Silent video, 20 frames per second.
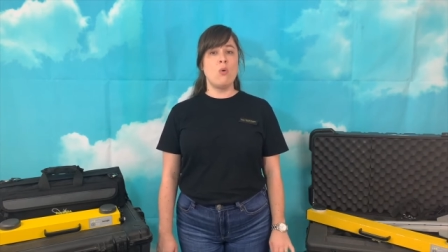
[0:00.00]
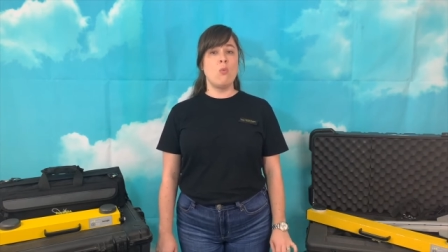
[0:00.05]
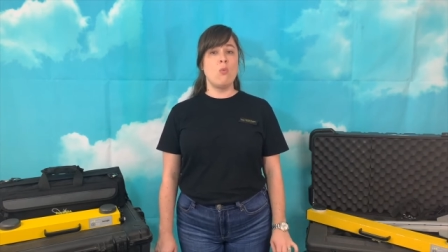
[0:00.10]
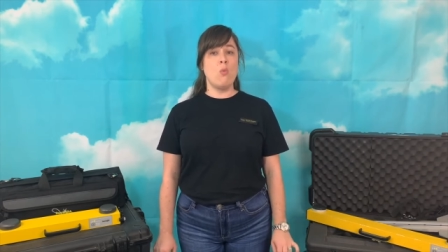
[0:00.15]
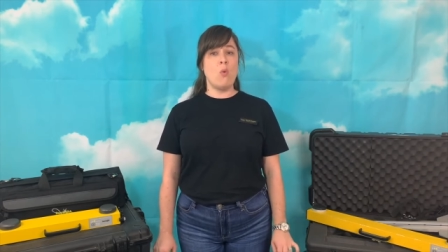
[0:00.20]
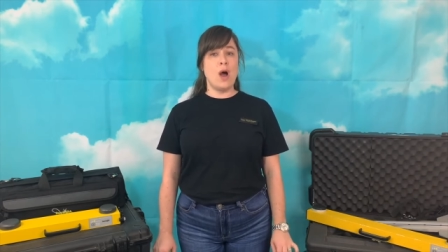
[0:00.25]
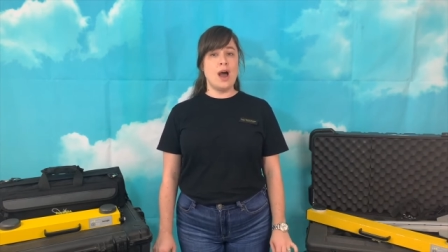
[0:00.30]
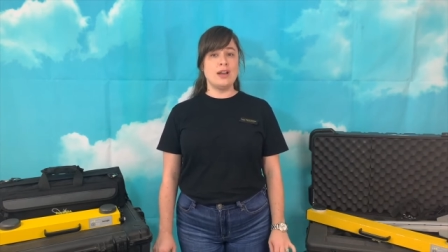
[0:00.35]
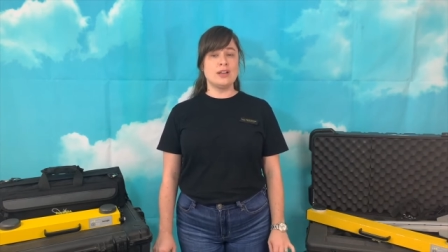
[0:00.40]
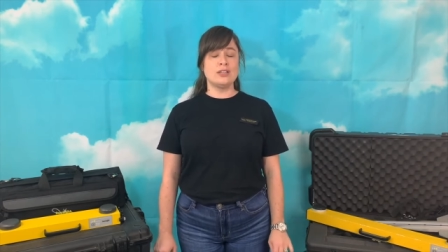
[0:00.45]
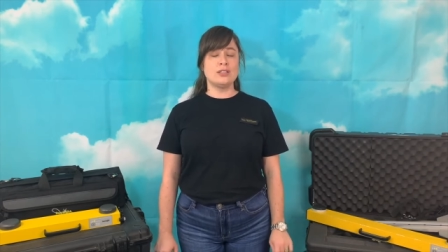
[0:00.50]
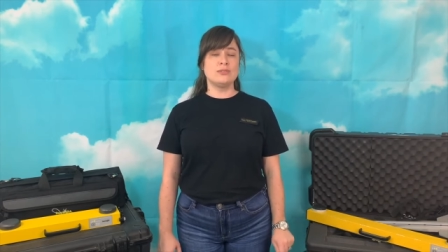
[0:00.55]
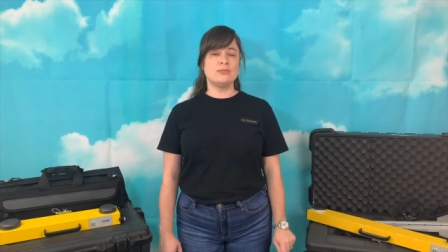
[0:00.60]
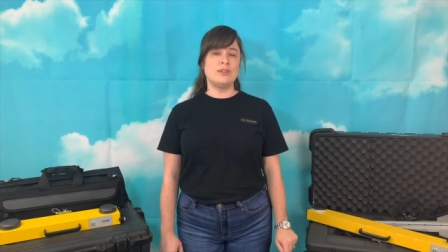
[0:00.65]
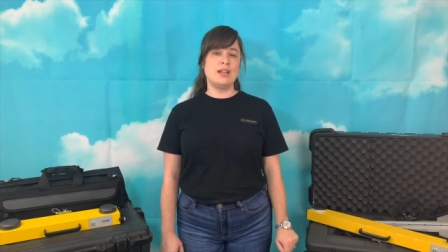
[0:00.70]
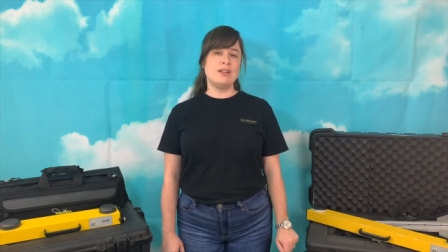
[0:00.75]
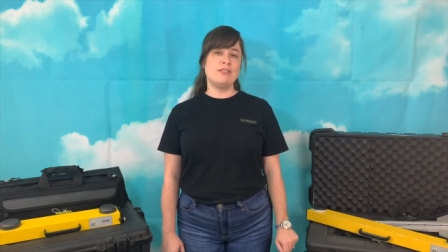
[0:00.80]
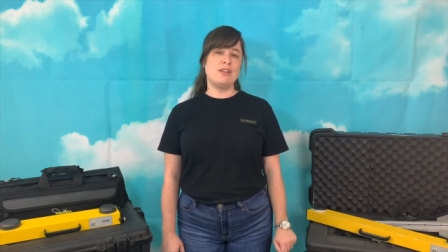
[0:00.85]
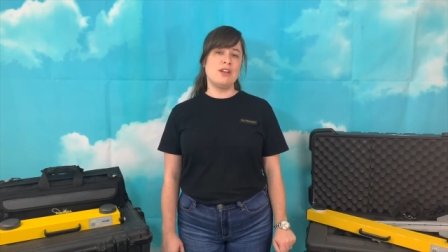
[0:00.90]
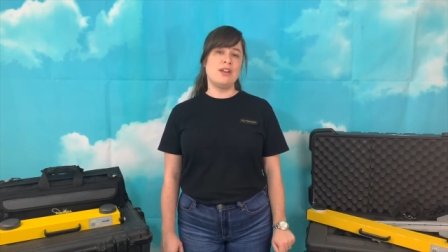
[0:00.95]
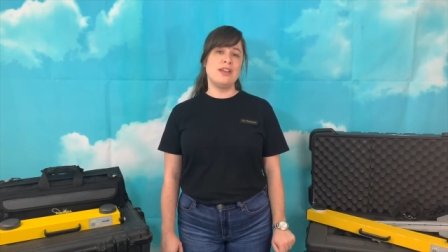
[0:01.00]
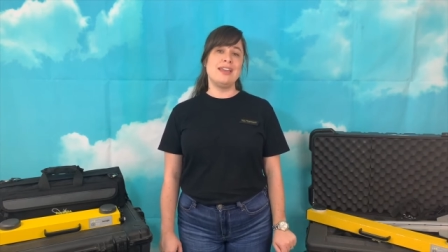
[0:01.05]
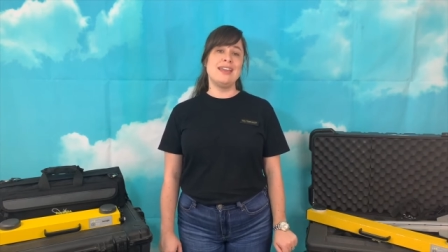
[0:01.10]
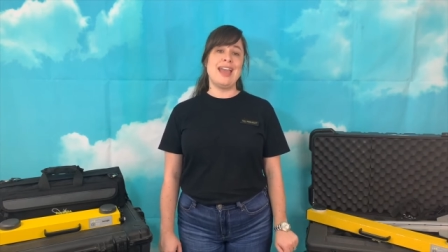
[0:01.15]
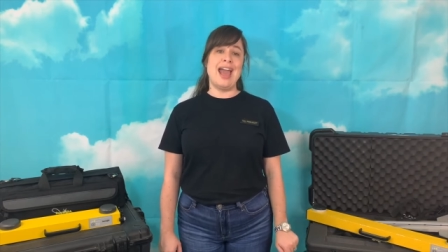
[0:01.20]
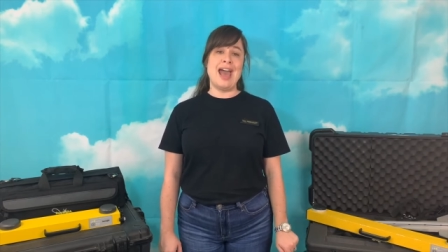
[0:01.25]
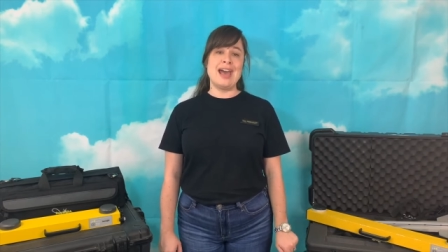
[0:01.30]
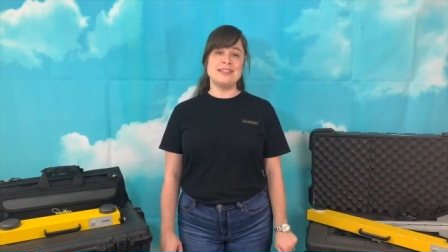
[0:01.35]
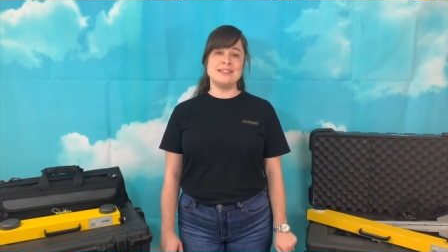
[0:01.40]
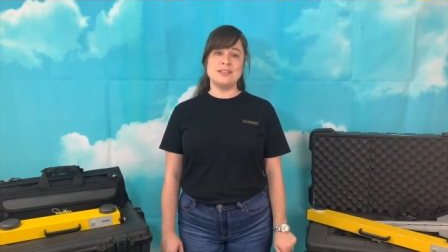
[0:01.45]
water, railroad and
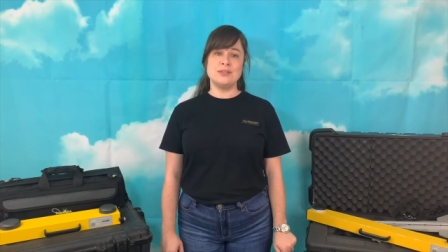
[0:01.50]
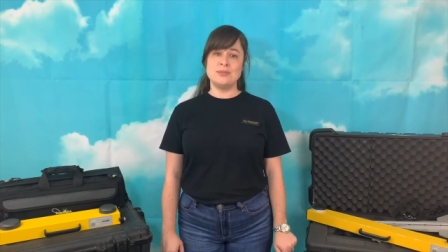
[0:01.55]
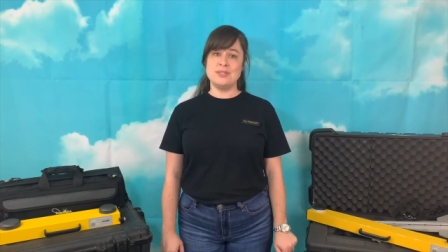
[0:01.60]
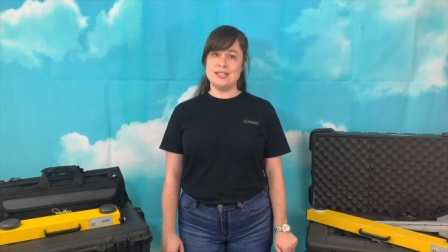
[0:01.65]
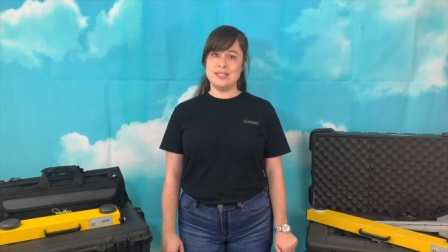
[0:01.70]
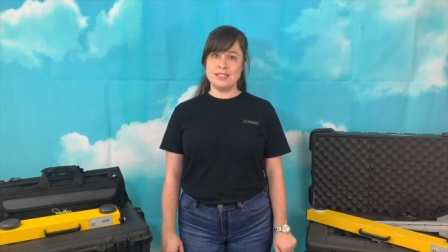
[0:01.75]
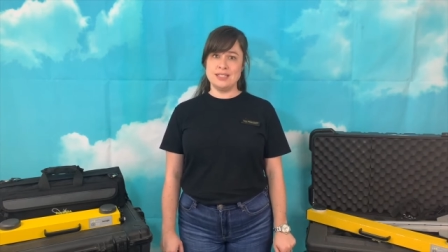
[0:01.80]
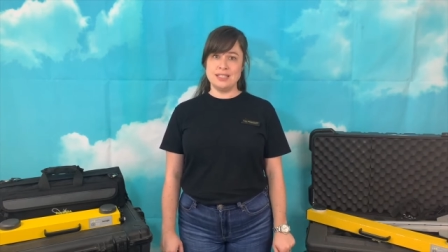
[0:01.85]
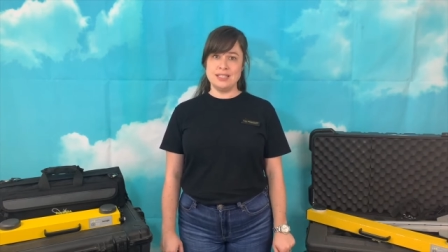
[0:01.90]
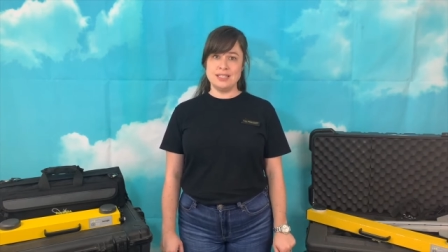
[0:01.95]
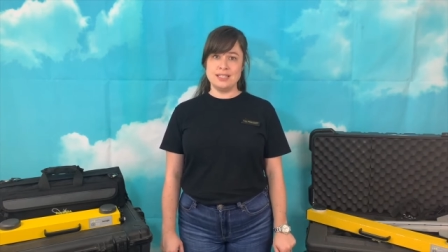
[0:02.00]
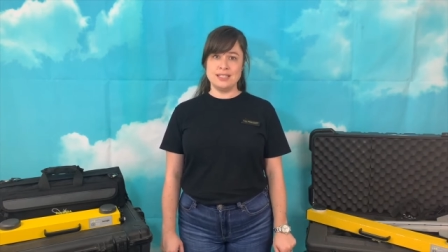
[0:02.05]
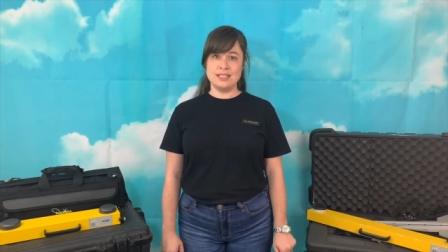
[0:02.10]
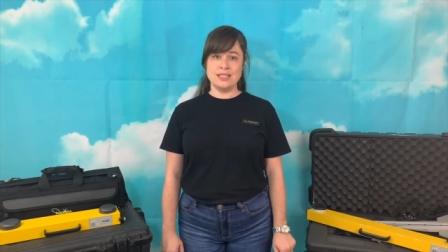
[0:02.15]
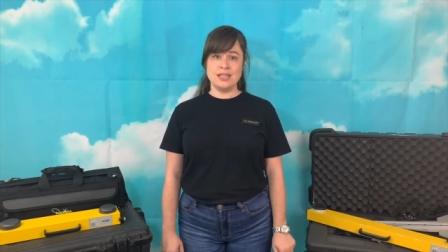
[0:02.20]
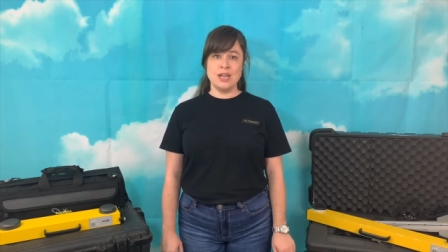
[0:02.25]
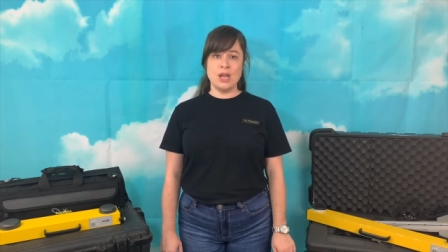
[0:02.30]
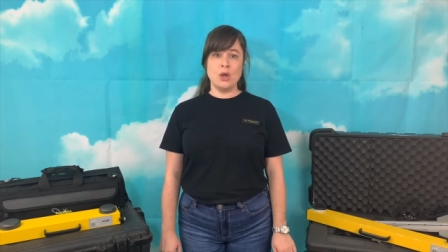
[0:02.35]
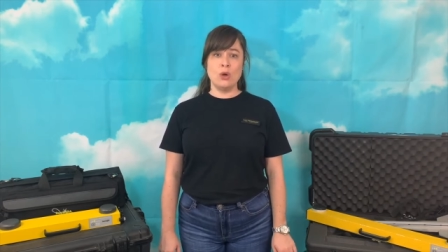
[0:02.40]
gas utilities,